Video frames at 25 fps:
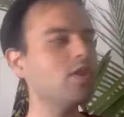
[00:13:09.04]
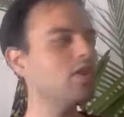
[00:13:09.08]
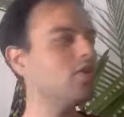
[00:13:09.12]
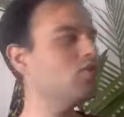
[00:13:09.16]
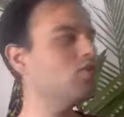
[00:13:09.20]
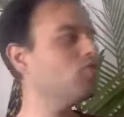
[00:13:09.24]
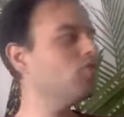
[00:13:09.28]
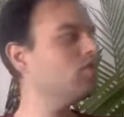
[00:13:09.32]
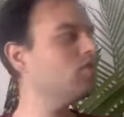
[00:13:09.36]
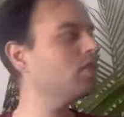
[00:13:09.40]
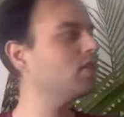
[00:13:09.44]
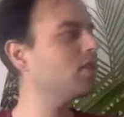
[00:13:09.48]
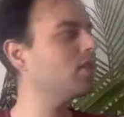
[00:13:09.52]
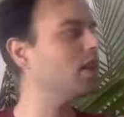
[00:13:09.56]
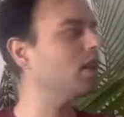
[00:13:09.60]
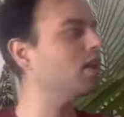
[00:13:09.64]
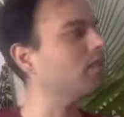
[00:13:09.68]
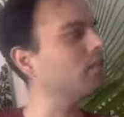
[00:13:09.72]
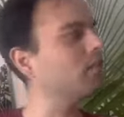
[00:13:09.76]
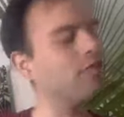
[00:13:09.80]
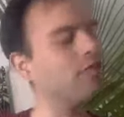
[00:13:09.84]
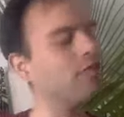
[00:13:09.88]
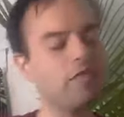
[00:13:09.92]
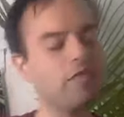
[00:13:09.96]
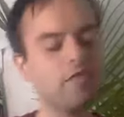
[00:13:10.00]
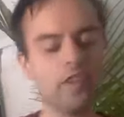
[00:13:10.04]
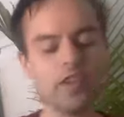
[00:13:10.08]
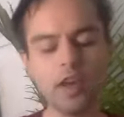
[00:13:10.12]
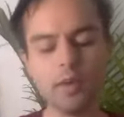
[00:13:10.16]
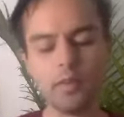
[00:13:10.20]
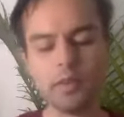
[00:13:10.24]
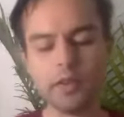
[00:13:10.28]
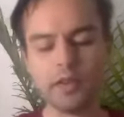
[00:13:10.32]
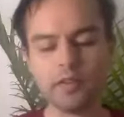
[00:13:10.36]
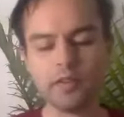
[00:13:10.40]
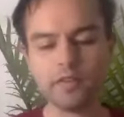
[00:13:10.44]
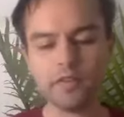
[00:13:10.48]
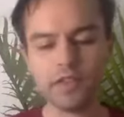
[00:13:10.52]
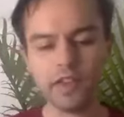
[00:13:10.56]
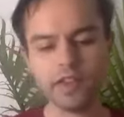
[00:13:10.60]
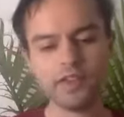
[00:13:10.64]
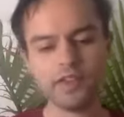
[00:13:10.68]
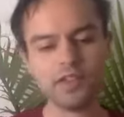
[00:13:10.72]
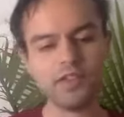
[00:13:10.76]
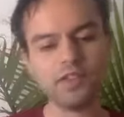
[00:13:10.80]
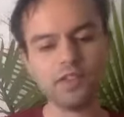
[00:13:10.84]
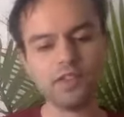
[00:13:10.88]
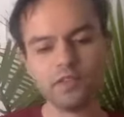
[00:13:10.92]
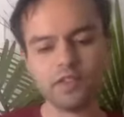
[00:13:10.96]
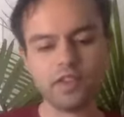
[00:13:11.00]
you say coming
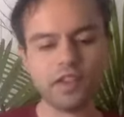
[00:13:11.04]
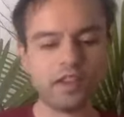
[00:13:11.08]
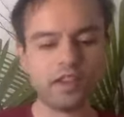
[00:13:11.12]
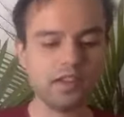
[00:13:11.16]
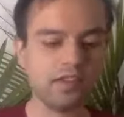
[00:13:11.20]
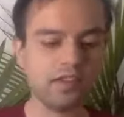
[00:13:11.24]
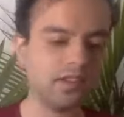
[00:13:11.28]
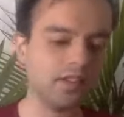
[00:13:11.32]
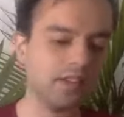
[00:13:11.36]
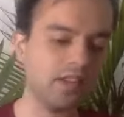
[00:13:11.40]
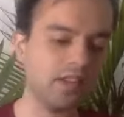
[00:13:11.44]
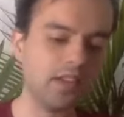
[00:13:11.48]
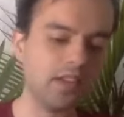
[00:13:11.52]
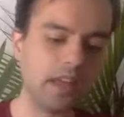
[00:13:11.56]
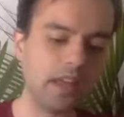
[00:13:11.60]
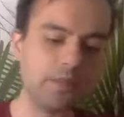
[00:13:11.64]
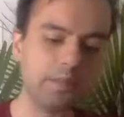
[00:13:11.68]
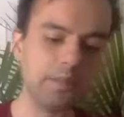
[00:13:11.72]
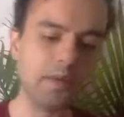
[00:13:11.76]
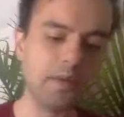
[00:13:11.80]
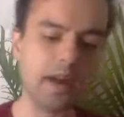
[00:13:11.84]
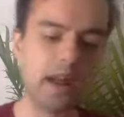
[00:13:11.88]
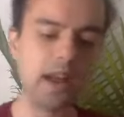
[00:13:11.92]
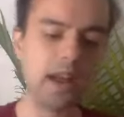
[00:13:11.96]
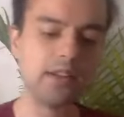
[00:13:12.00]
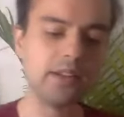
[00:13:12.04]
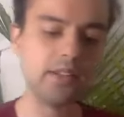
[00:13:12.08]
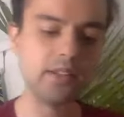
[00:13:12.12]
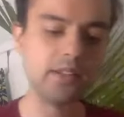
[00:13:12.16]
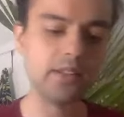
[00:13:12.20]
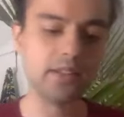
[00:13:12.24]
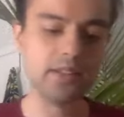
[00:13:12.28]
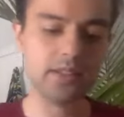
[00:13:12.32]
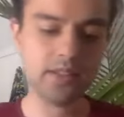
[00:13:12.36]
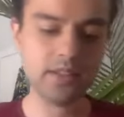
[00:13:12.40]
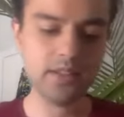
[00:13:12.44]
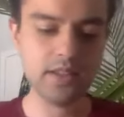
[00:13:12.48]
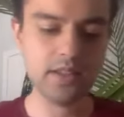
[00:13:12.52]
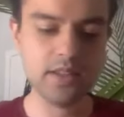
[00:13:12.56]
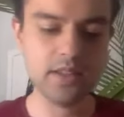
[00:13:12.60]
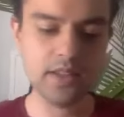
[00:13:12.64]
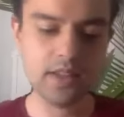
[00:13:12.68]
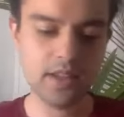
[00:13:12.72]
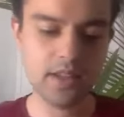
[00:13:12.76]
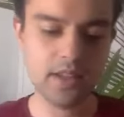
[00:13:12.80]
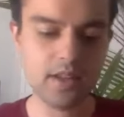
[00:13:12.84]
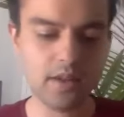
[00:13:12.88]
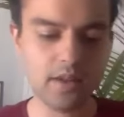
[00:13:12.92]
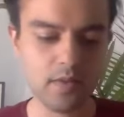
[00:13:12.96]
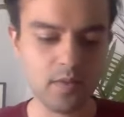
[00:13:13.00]
face to face and that practice,
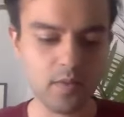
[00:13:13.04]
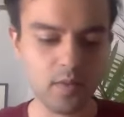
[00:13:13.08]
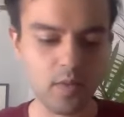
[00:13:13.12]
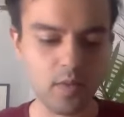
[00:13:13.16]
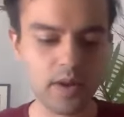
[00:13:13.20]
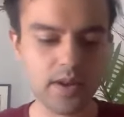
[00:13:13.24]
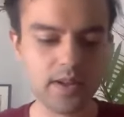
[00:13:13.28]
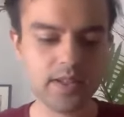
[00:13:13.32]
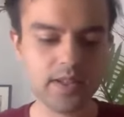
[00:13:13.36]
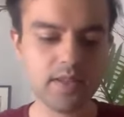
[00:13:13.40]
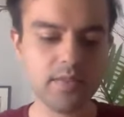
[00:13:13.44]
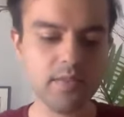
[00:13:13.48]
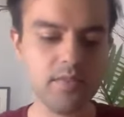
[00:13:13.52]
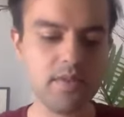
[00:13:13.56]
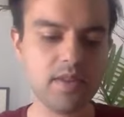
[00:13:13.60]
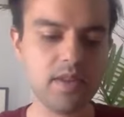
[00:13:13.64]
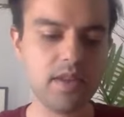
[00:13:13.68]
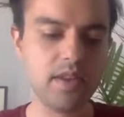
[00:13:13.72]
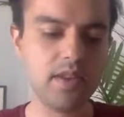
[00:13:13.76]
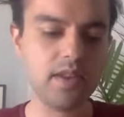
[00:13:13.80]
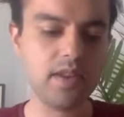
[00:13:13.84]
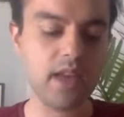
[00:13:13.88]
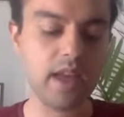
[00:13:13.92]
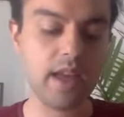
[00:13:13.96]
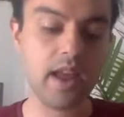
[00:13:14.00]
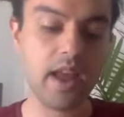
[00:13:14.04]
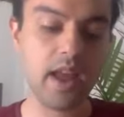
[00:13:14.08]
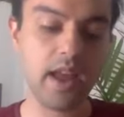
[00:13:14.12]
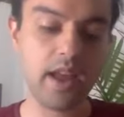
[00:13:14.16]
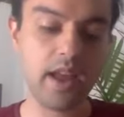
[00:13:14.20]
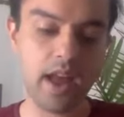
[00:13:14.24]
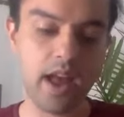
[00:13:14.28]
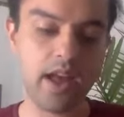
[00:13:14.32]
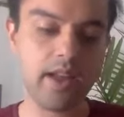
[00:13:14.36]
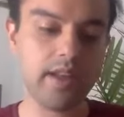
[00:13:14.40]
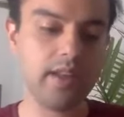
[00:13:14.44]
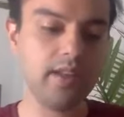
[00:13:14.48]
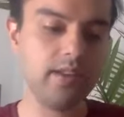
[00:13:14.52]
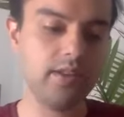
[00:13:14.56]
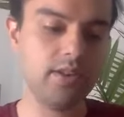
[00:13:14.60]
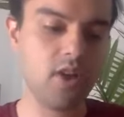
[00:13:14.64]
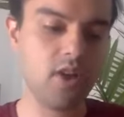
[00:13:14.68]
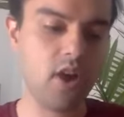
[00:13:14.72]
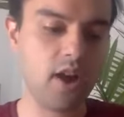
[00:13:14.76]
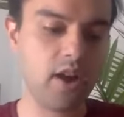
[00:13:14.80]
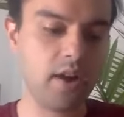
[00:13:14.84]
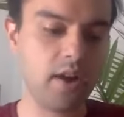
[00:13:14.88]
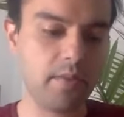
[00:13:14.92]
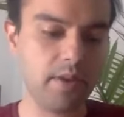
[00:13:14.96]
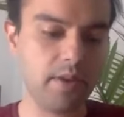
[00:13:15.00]
what are and I can
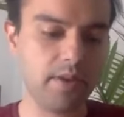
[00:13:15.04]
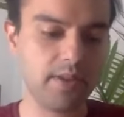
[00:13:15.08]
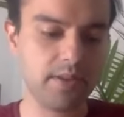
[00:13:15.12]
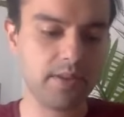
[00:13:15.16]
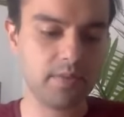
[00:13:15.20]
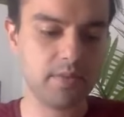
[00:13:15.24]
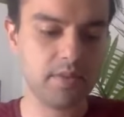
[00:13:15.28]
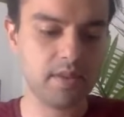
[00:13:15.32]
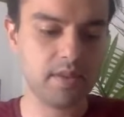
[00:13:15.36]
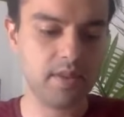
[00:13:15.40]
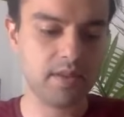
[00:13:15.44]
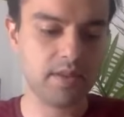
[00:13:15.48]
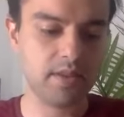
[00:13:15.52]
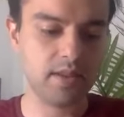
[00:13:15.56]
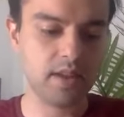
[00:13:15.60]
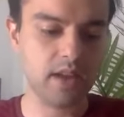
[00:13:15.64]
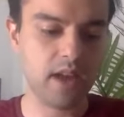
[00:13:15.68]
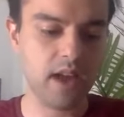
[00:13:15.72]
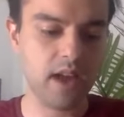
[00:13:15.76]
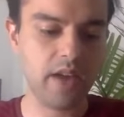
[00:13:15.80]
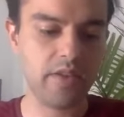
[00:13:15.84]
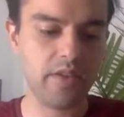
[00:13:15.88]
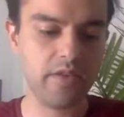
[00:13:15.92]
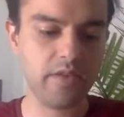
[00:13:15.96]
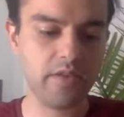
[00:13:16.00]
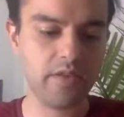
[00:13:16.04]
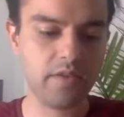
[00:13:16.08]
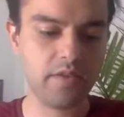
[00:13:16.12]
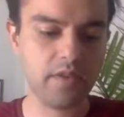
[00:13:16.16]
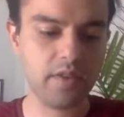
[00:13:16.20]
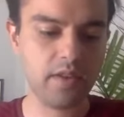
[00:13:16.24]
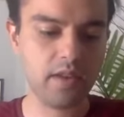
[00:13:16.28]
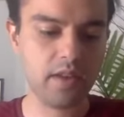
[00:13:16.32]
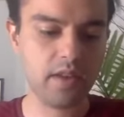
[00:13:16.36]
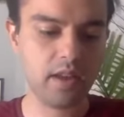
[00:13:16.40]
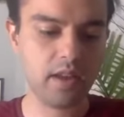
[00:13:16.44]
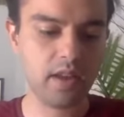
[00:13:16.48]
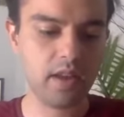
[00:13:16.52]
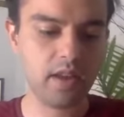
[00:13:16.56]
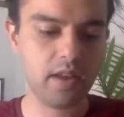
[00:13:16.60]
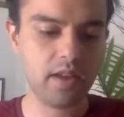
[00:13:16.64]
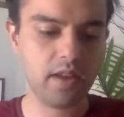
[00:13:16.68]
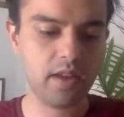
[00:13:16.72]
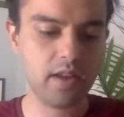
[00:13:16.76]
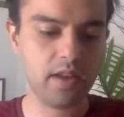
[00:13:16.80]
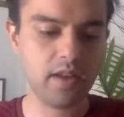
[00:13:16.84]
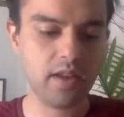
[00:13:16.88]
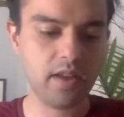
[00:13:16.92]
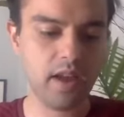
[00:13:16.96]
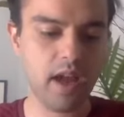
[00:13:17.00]
talk about some things that
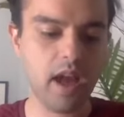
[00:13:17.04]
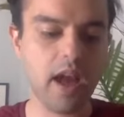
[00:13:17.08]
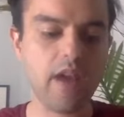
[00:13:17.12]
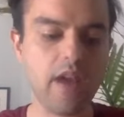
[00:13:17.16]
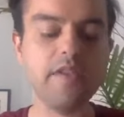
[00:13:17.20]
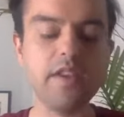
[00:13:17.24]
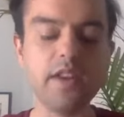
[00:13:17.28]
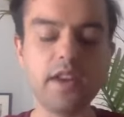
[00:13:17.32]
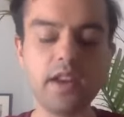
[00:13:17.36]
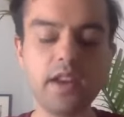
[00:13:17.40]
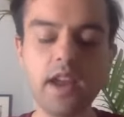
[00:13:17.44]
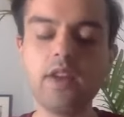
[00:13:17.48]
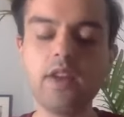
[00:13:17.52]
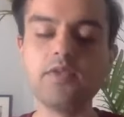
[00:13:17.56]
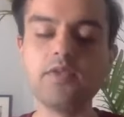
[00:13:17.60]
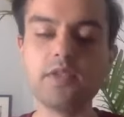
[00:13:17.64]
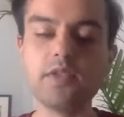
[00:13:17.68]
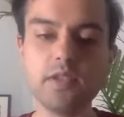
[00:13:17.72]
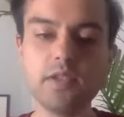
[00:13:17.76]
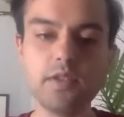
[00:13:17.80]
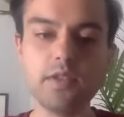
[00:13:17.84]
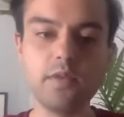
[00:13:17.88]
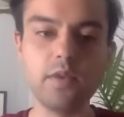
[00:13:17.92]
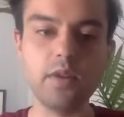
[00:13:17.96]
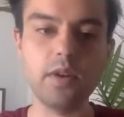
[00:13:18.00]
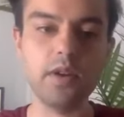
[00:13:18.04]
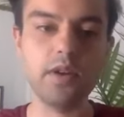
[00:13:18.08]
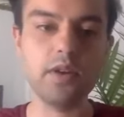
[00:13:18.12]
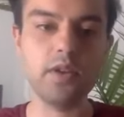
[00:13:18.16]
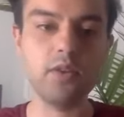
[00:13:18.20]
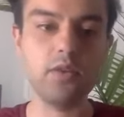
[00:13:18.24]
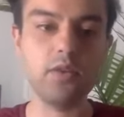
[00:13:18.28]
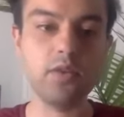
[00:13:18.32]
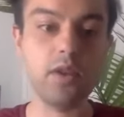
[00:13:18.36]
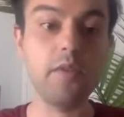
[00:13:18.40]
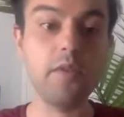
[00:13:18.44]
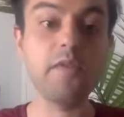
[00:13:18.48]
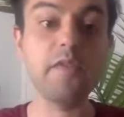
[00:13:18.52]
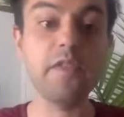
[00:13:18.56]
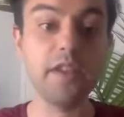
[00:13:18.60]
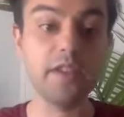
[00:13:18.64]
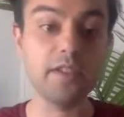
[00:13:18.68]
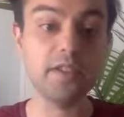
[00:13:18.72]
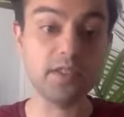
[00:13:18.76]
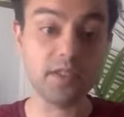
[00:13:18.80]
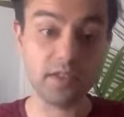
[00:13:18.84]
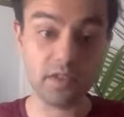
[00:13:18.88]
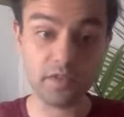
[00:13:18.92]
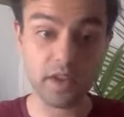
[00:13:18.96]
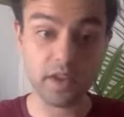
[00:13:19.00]
I've encountered where you come
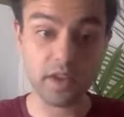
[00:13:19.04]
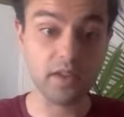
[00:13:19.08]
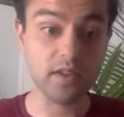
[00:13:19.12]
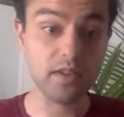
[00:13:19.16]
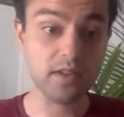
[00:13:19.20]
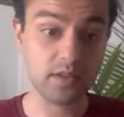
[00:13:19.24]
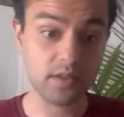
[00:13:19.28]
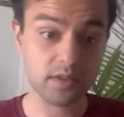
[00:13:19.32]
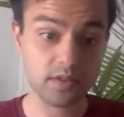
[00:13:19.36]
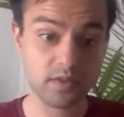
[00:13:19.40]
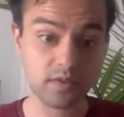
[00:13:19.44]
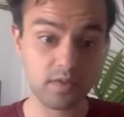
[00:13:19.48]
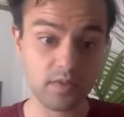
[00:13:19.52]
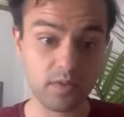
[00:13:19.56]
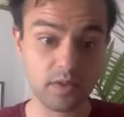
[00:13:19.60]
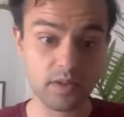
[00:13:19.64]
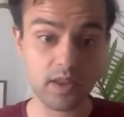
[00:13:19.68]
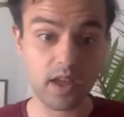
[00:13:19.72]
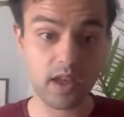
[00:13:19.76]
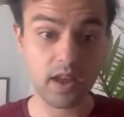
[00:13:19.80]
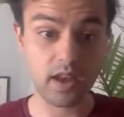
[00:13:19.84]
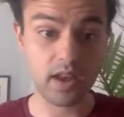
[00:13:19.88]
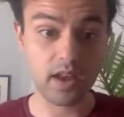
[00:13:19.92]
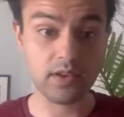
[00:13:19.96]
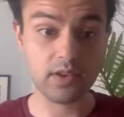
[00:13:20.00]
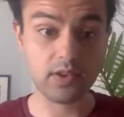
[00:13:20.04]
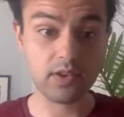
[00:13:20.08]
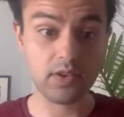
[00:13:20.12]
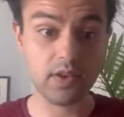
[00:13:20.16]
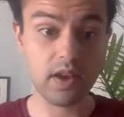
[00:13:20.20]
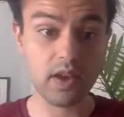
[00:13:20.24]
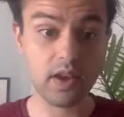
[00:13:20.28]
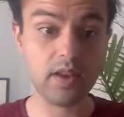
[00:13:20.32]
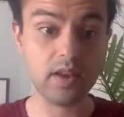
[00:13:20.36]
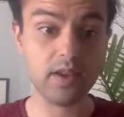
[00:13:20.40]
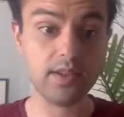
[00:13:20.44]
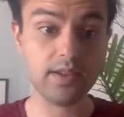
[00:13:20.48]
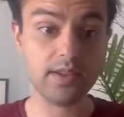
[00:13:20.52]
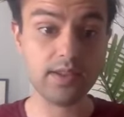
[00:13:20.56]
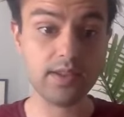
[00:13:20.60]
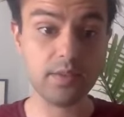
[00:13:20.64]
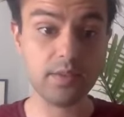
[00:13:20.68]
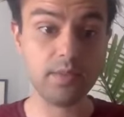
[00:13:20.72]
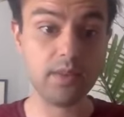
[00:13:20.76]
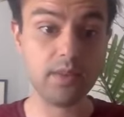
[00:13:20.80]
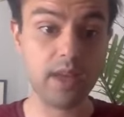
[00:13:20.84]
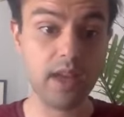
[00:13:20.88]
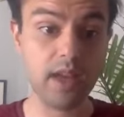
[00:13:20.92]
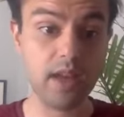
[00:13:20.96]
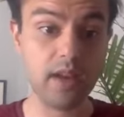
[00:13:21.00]
face to face with that and try and accept
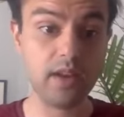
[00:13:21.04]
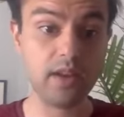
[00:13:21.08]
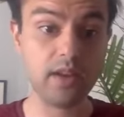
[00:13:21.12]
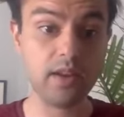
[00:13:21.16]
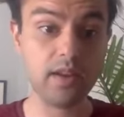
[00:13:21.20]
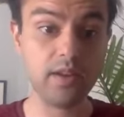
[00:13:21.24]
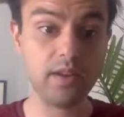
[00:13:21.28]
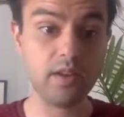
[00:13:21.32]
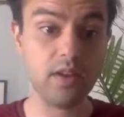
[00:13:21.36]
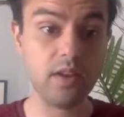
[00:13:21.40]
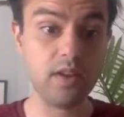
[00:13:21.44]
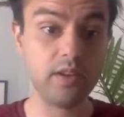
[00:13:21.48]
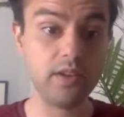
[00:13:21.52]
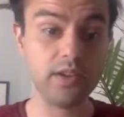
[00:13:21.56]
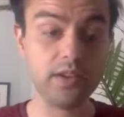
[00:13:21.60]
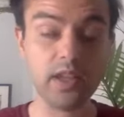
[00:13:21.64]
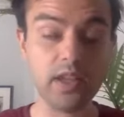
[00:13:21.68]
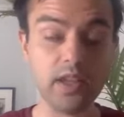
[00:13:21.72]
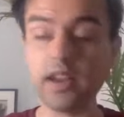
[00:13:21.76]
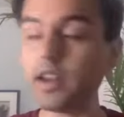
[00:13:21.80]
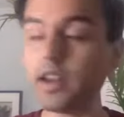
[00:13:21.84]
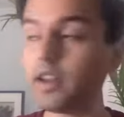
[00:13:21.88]
that and acknowledge that.